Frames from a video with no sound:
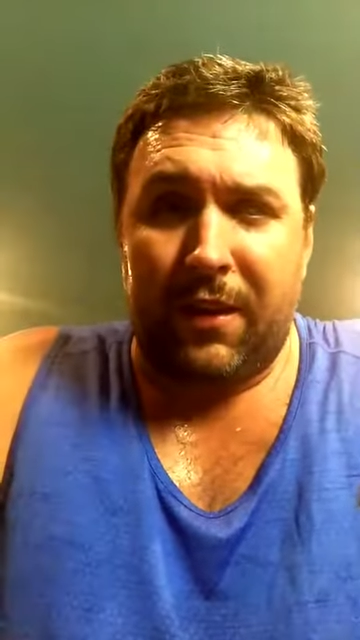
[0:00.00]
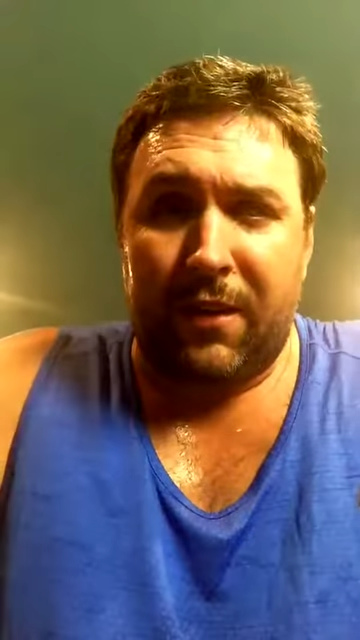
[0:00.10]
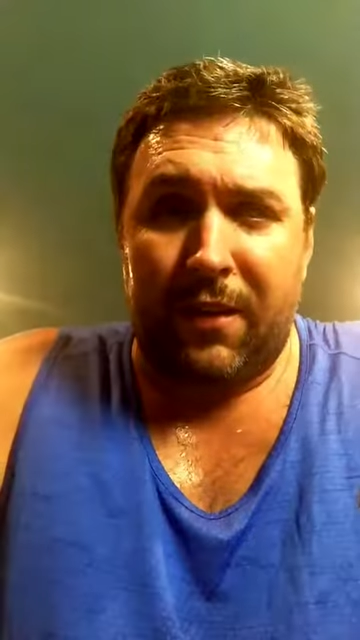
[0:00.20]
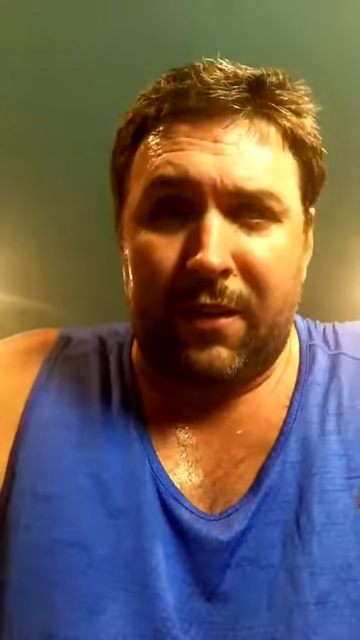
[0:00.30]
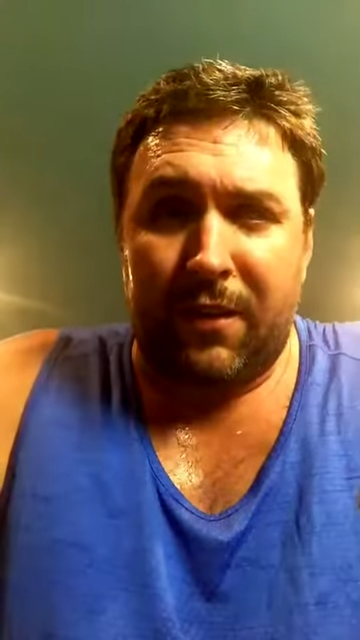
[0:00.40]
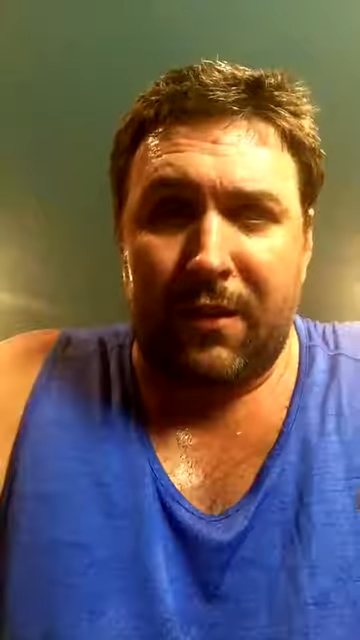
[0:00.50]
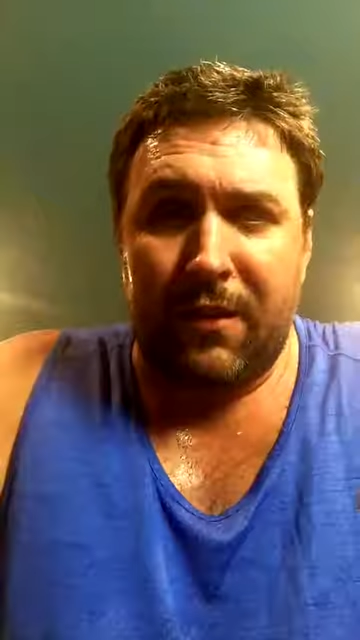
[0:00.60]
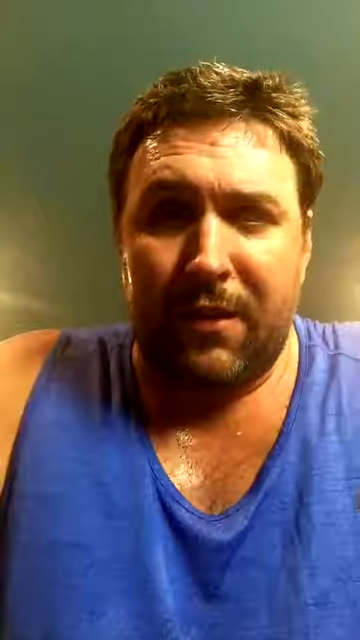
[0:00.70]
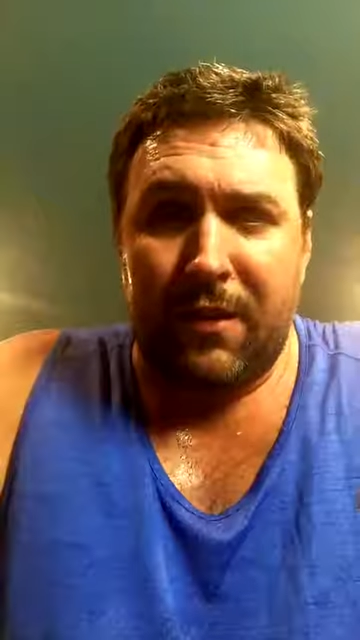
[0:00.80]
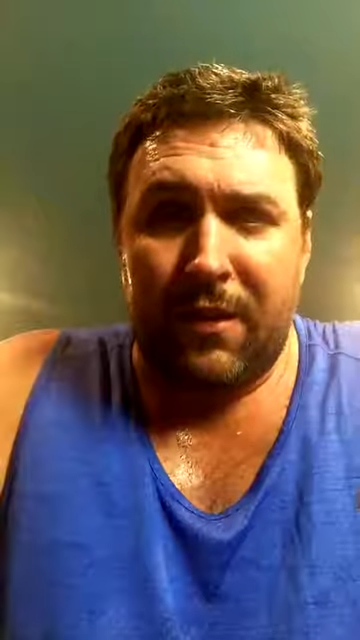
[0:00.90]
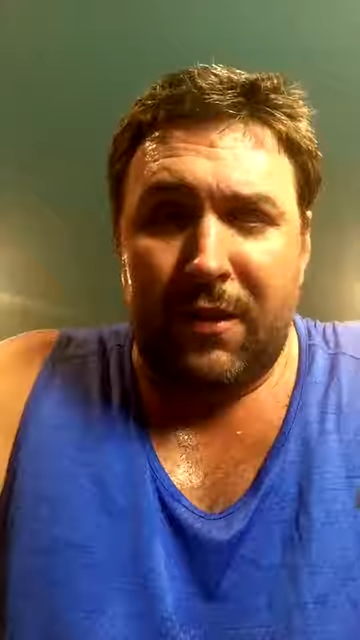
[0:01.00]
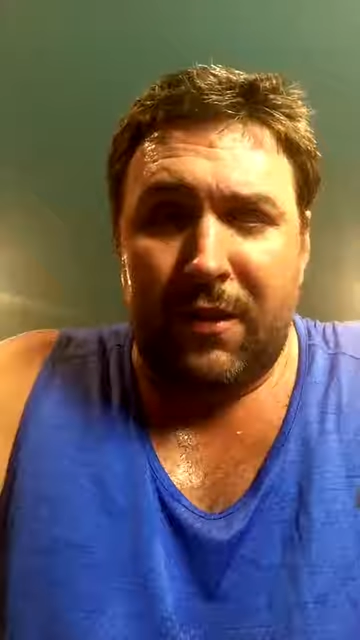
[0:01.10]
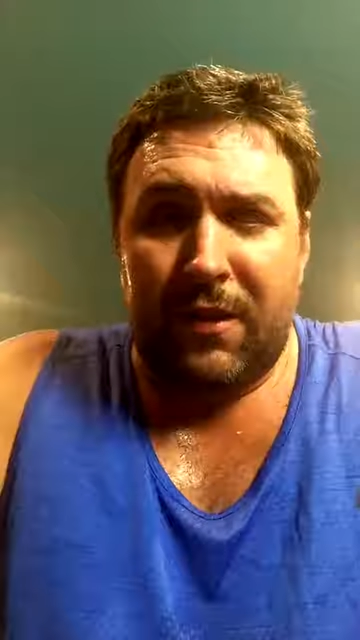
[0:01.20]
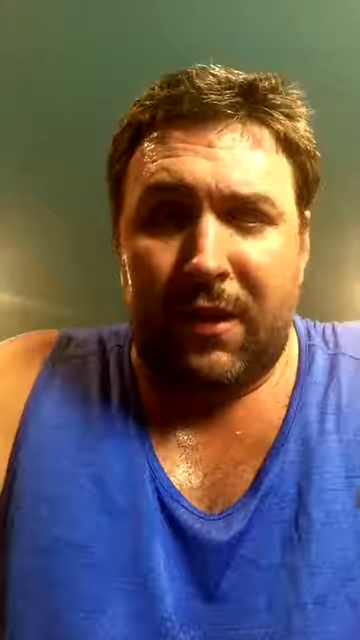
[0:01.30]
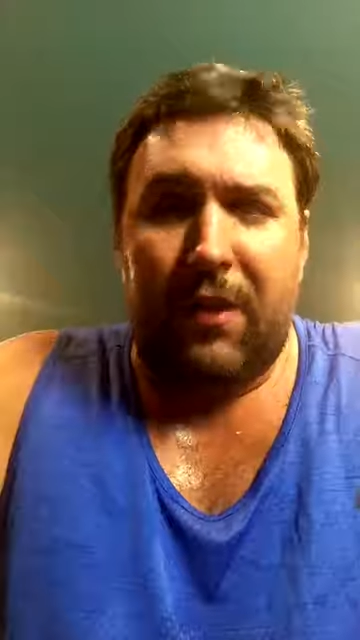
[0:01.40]
uh,
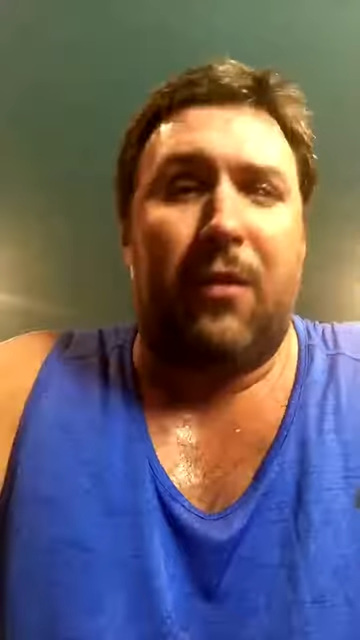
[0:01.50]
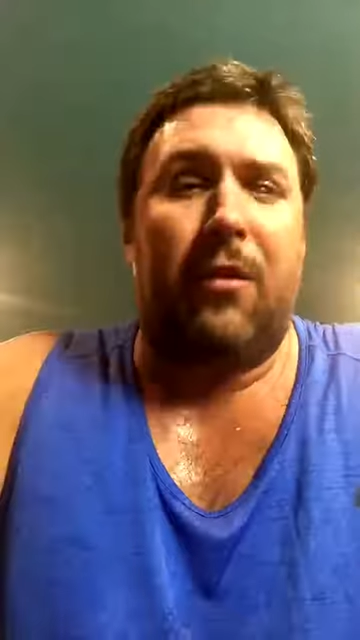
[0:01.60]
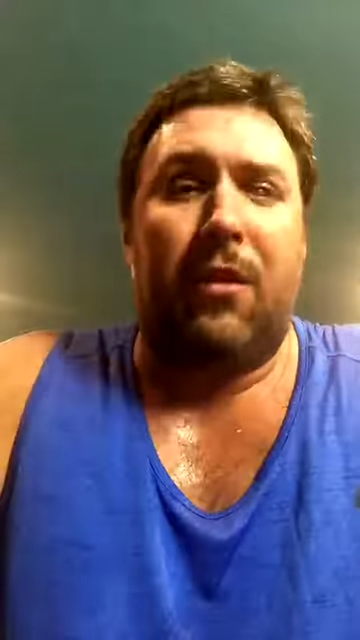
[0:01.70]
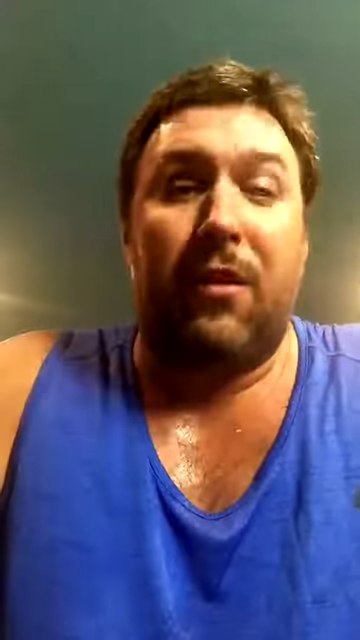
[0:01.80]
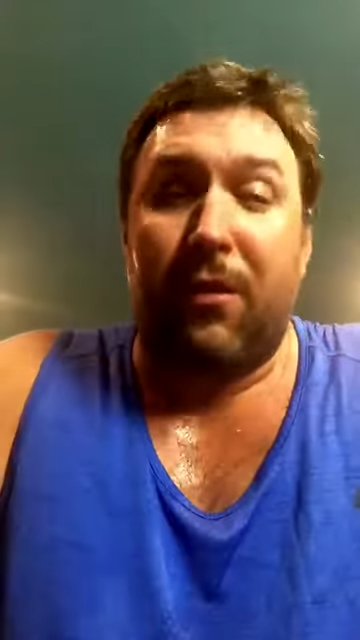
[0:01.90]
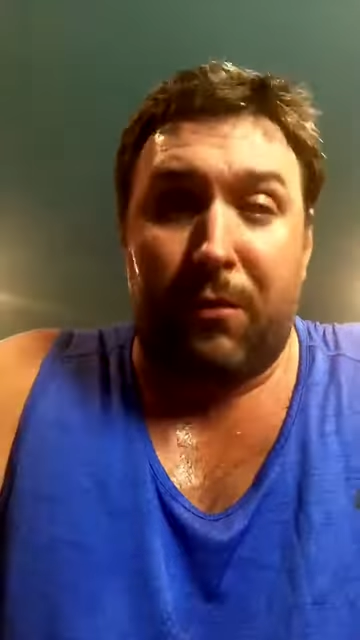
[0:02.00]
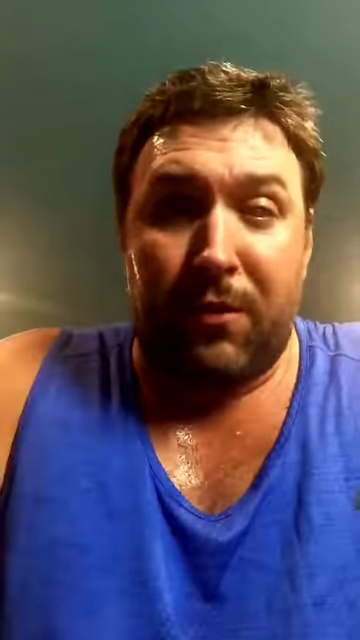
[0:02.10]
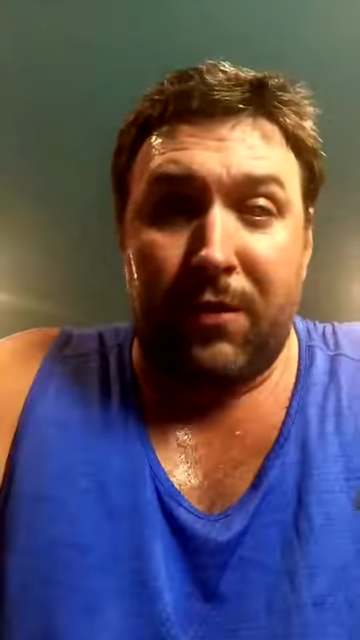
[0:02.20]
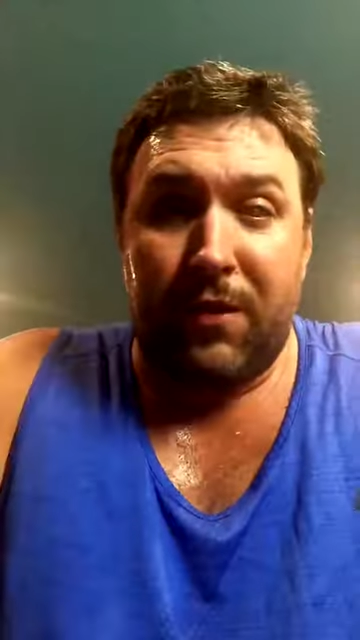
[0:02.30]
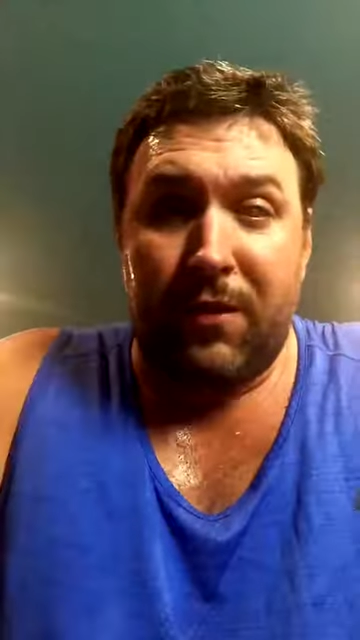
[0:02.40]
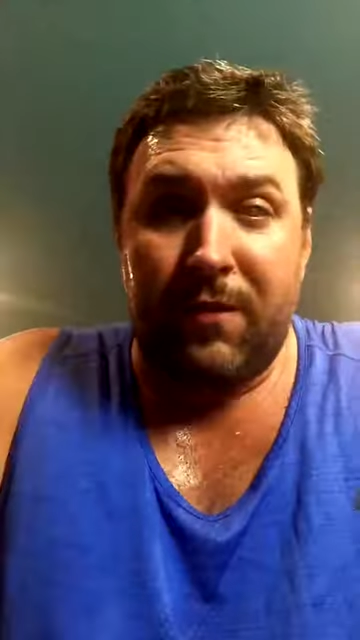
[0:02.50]
can no longer work,